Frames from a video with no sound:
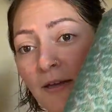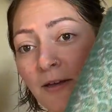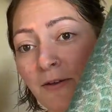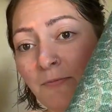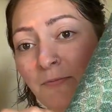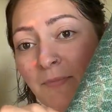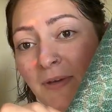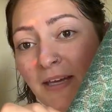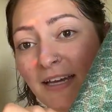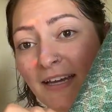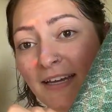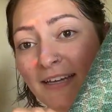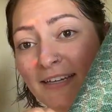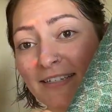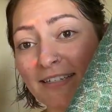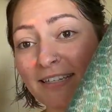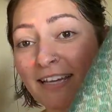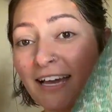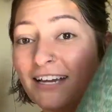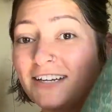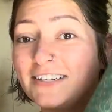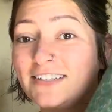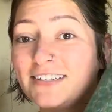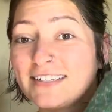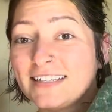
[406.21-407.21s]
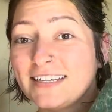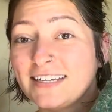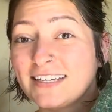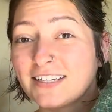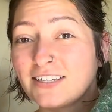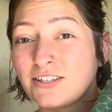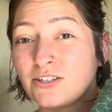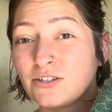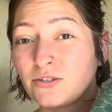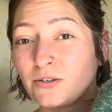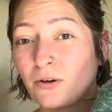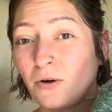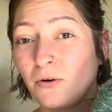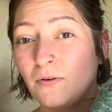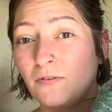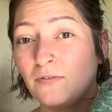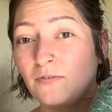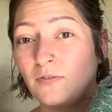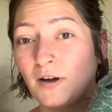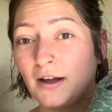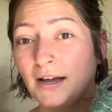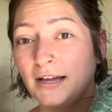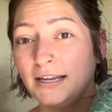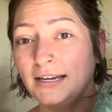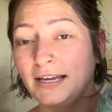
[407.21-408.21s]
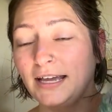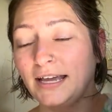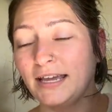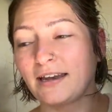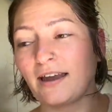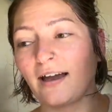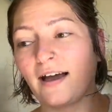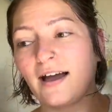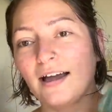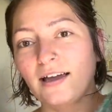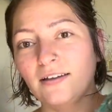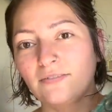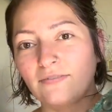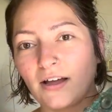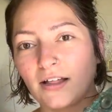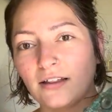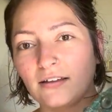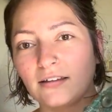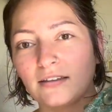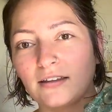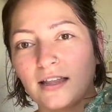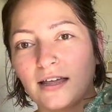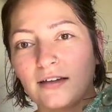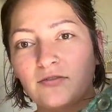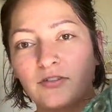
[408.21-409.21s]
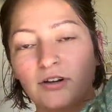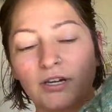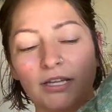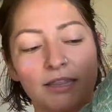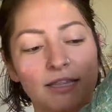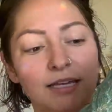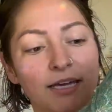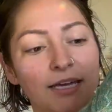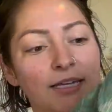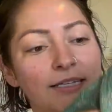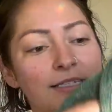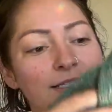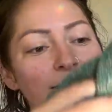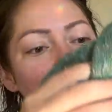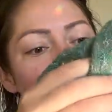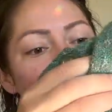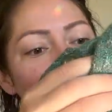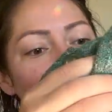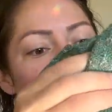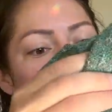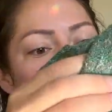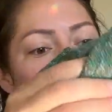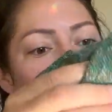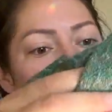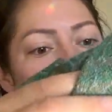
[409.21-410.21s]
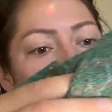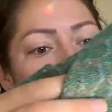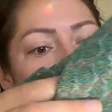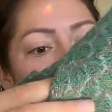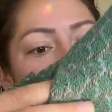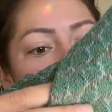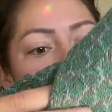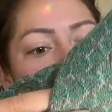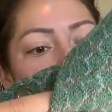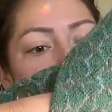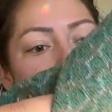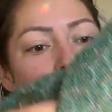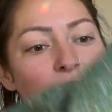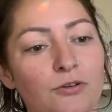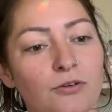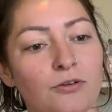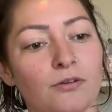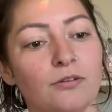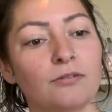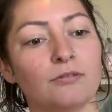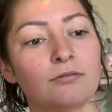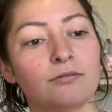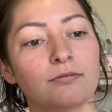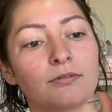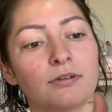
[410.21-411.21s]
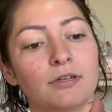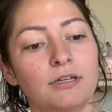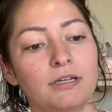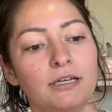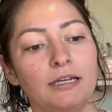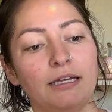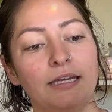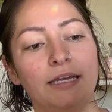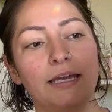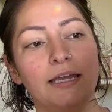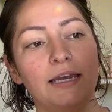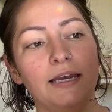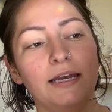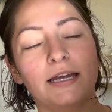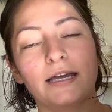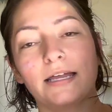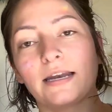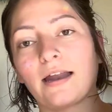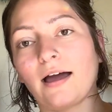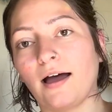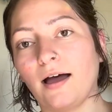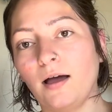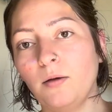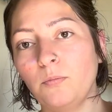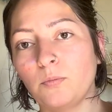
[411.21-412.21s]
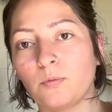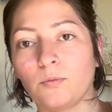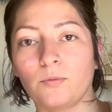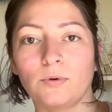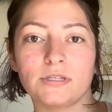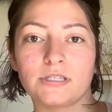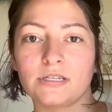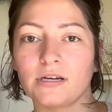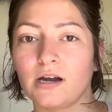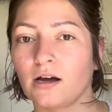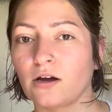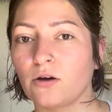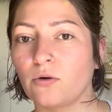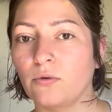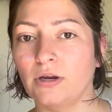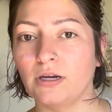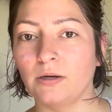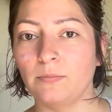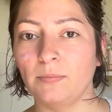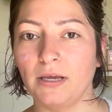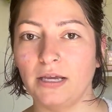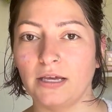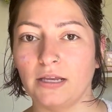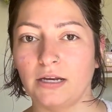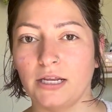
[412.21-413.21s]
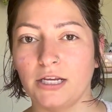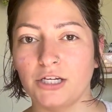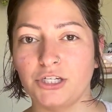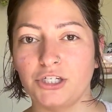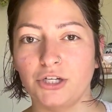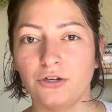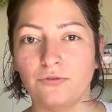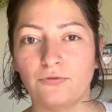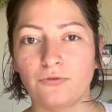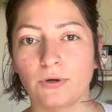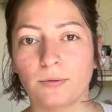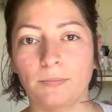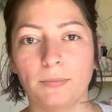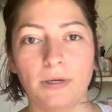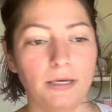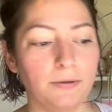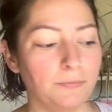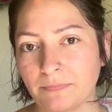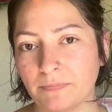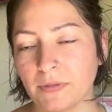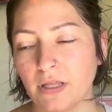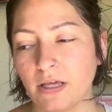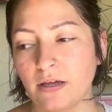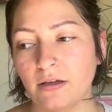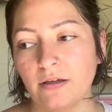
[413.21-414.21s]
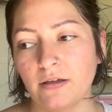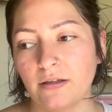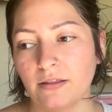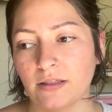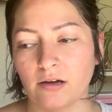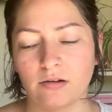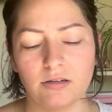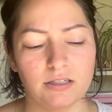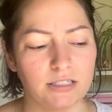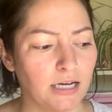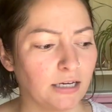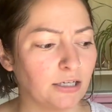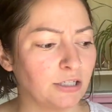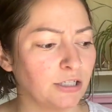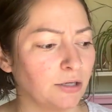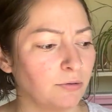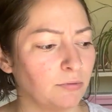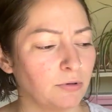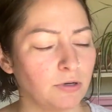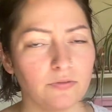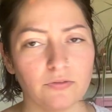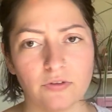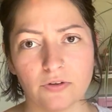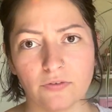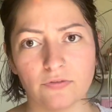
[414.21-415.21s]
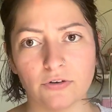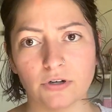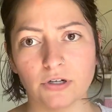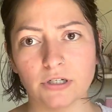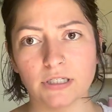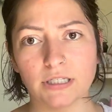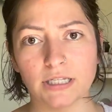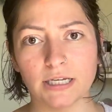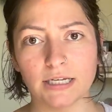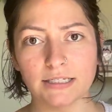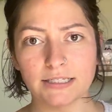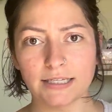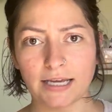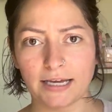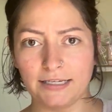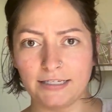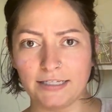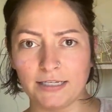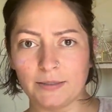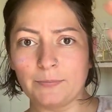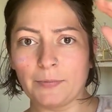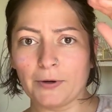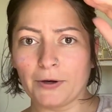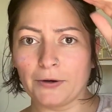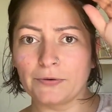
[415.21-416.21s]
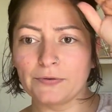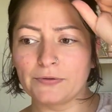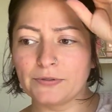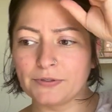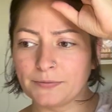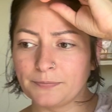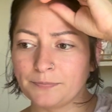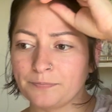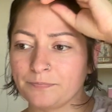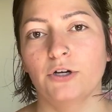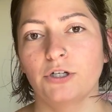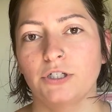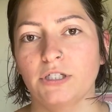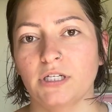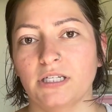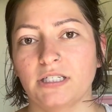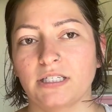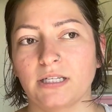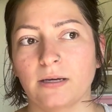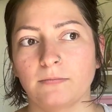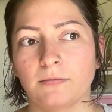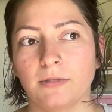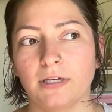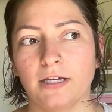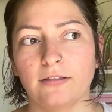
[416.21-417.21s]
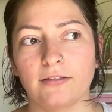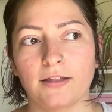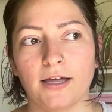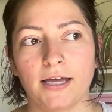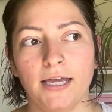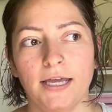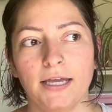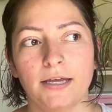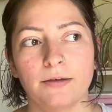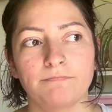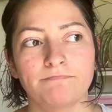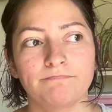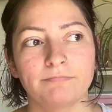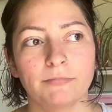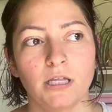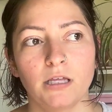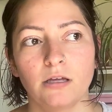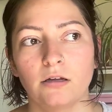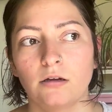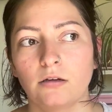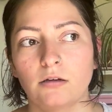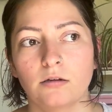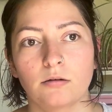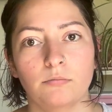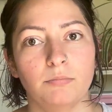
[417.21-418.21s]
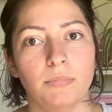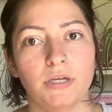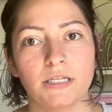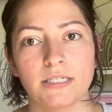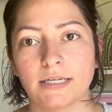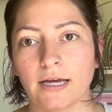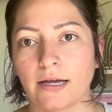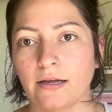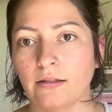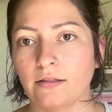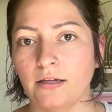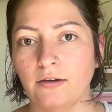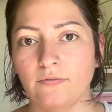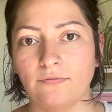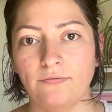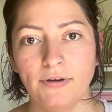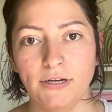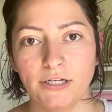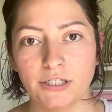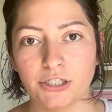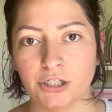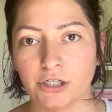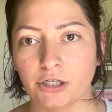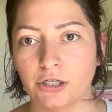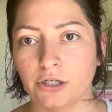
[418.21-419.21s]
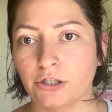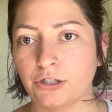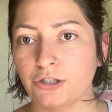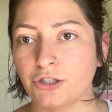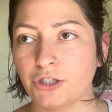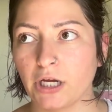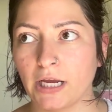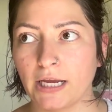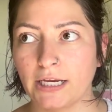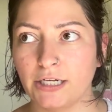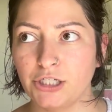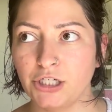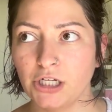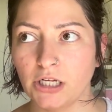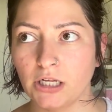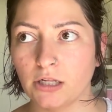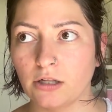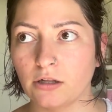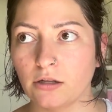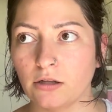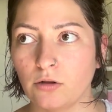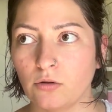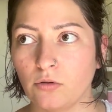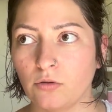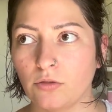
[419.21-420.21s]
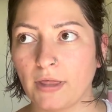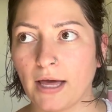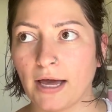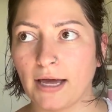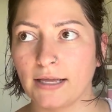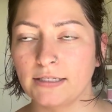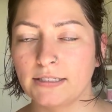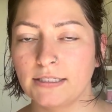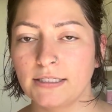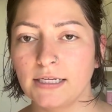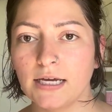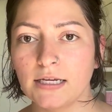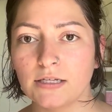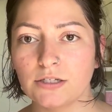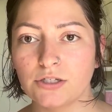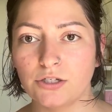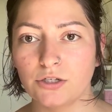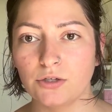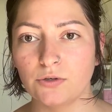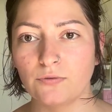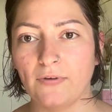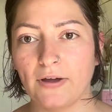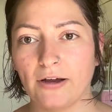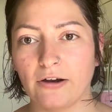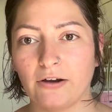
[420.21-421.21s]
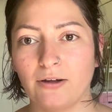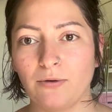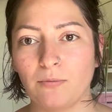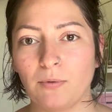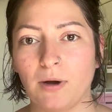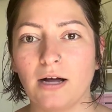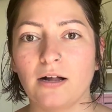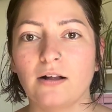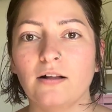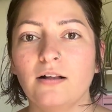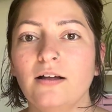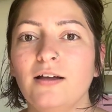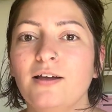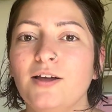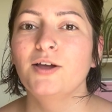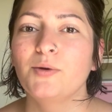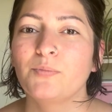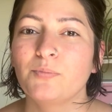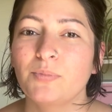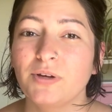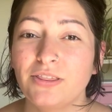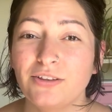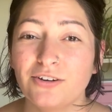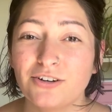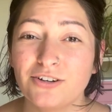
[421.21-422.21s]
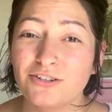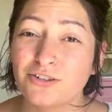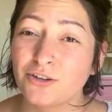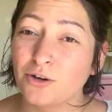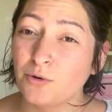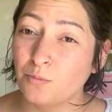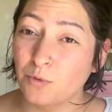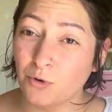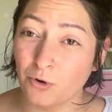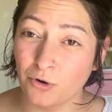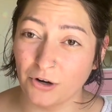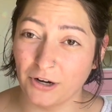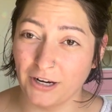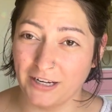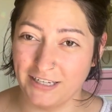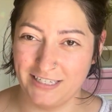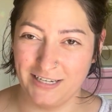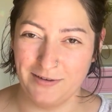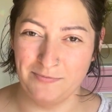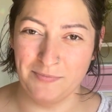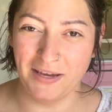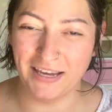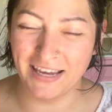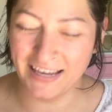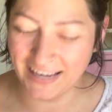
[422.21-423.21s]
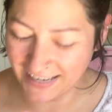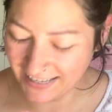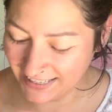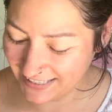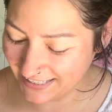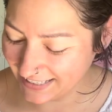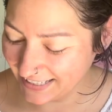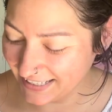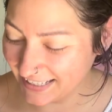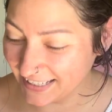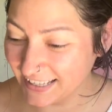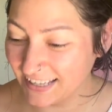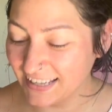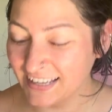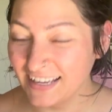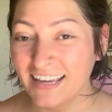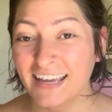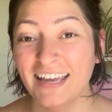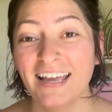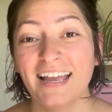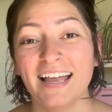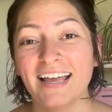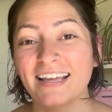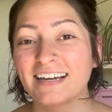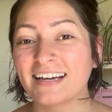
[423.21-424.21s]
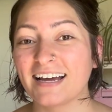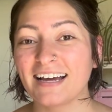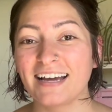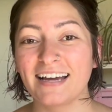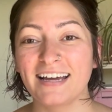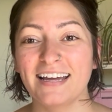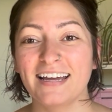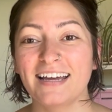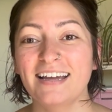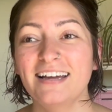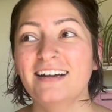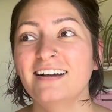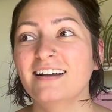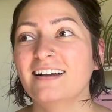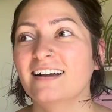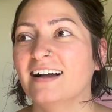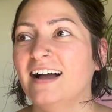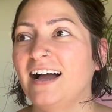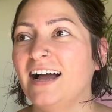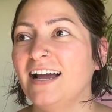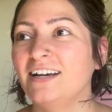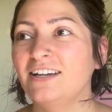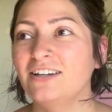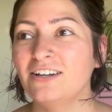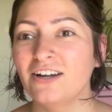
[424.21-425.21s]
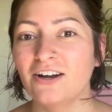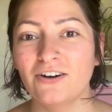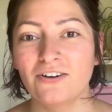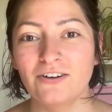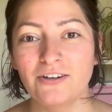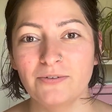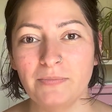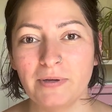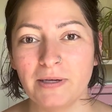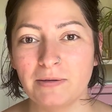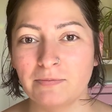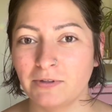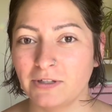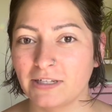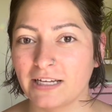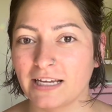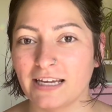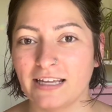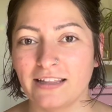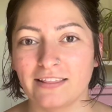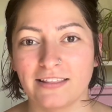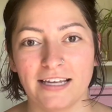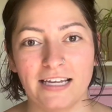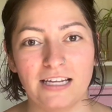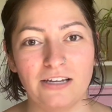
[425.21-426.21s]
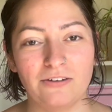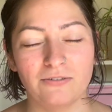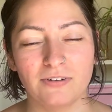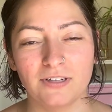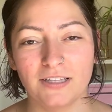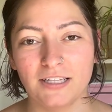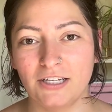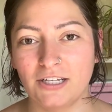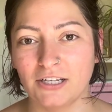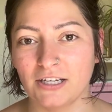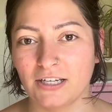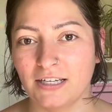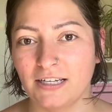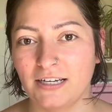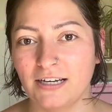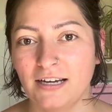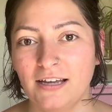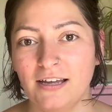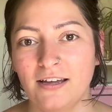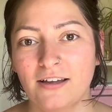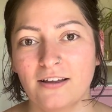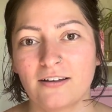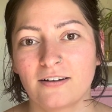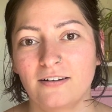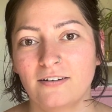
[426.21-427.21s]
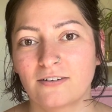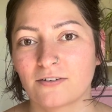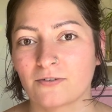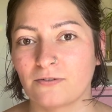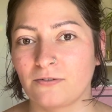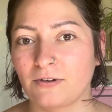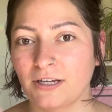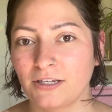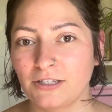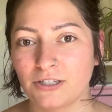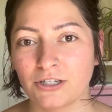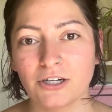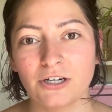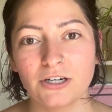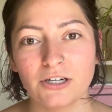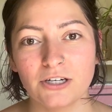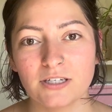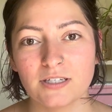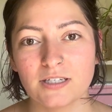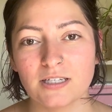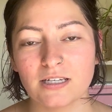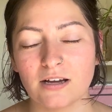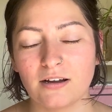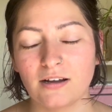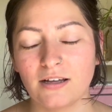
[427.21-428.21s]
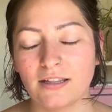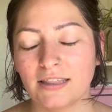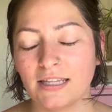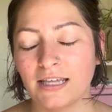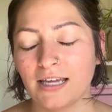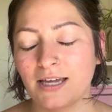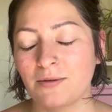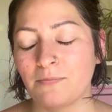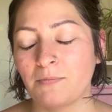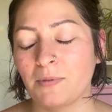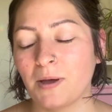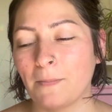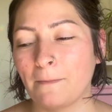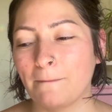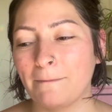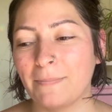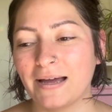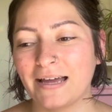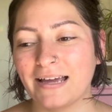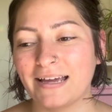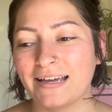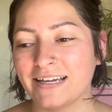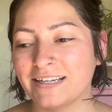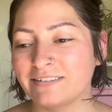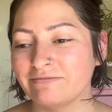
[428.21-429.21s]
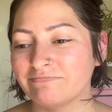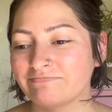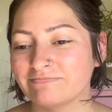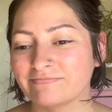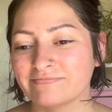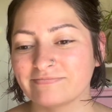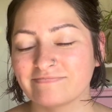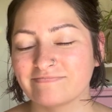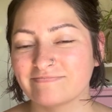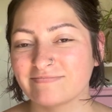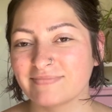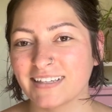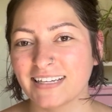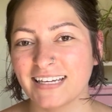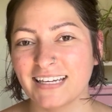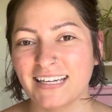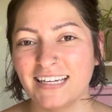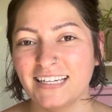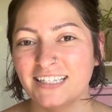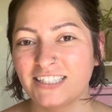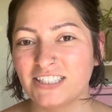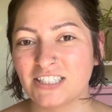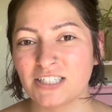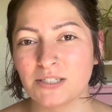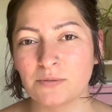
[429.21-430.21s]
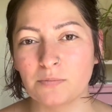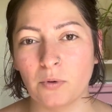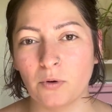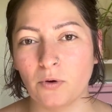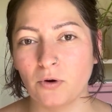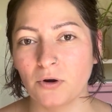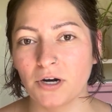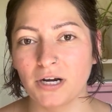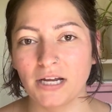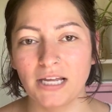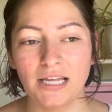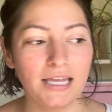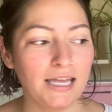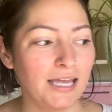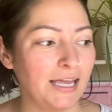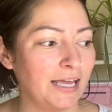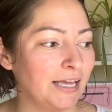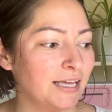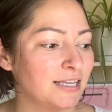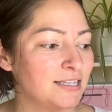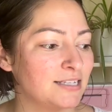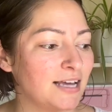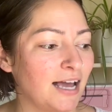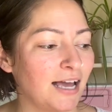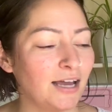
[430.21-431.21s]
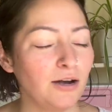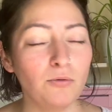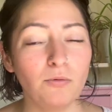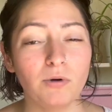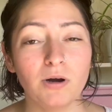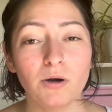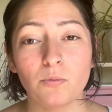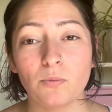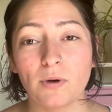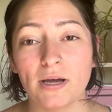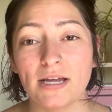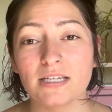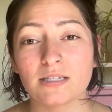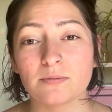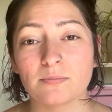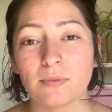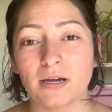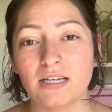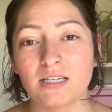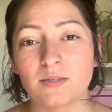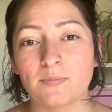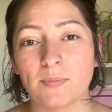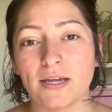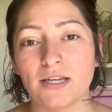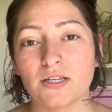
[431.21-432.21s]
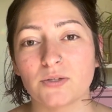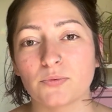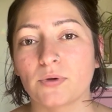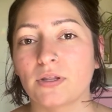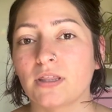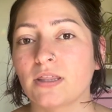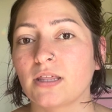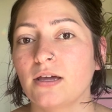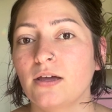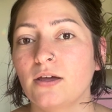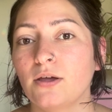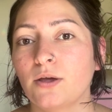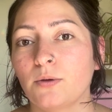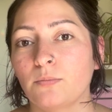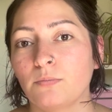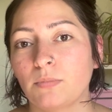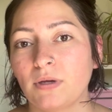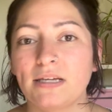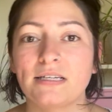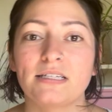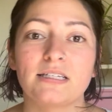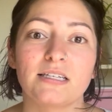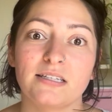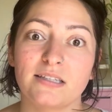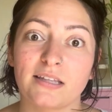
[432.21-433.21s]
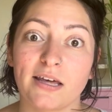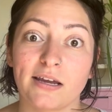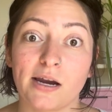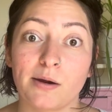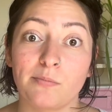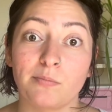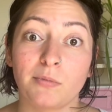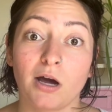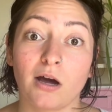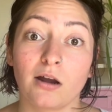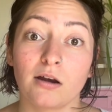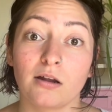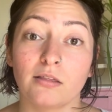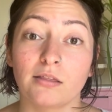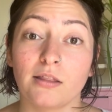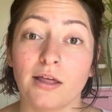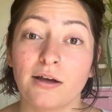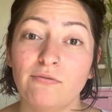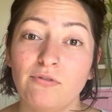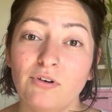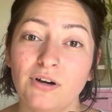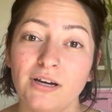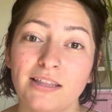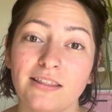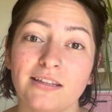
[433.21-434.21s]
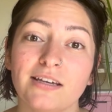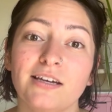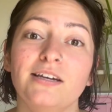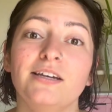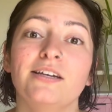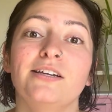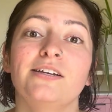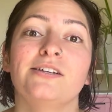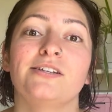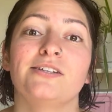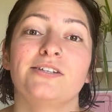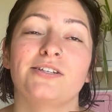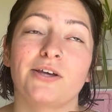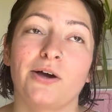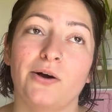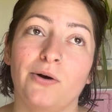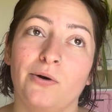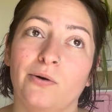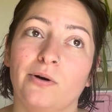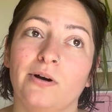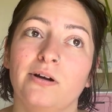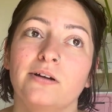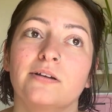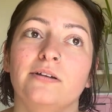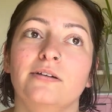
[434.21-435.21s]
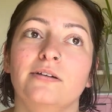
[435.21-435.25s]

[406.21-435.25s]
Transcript: because I just think it's so fun and I fell in love with it, and getting it up was not going to be an issue for me. That was actually one of the first things I did post, versus something like Miss Eileen Fisher or J. Jill that does do very well, but they're so boring to me. And I know that people get like really good returns on them, but it's just boring, and I don't want to waste my space with pieces that I'm not in love with. So